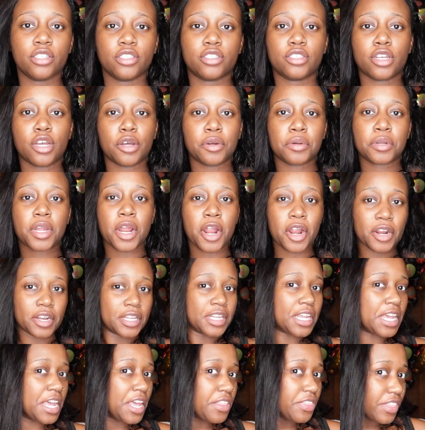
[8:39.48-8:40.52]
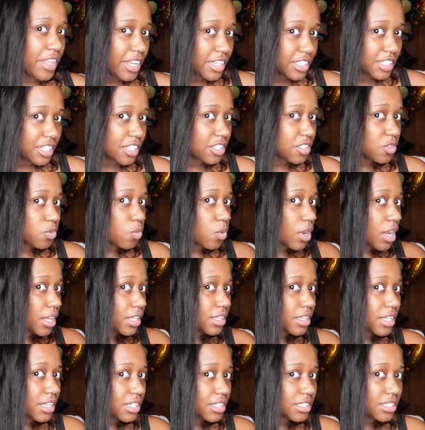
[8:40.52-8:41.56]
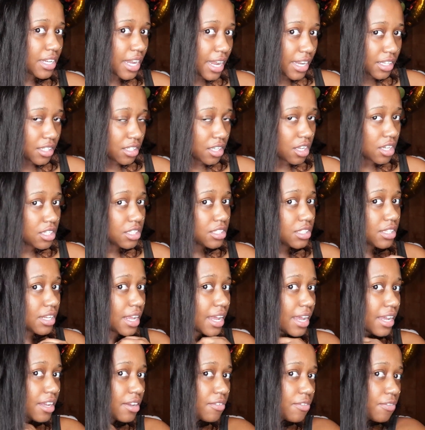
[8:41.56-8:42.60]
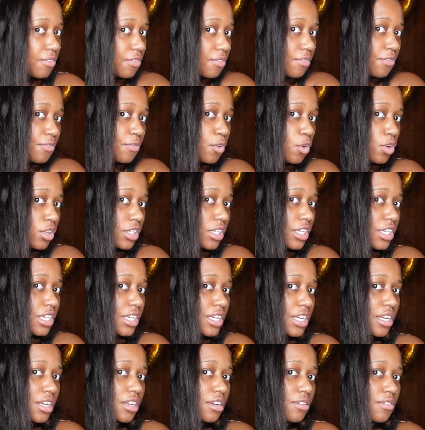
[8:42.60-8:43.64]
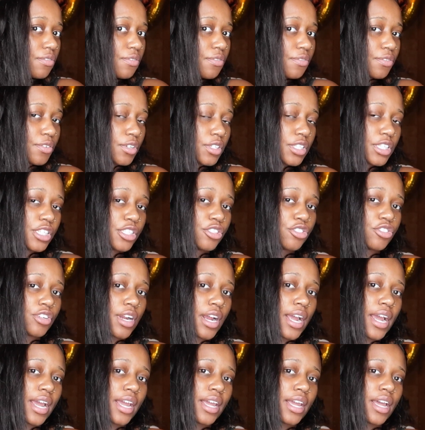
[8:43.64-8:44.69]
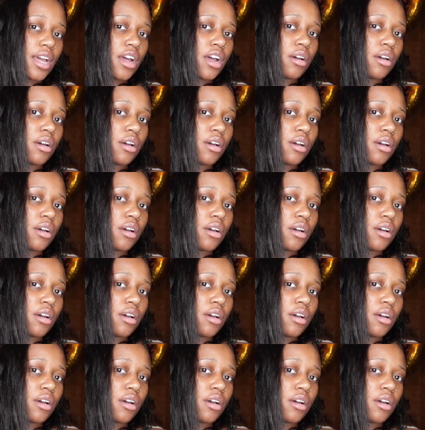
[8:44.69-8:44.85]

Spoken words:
So currently this is what this side looks like, fully dry.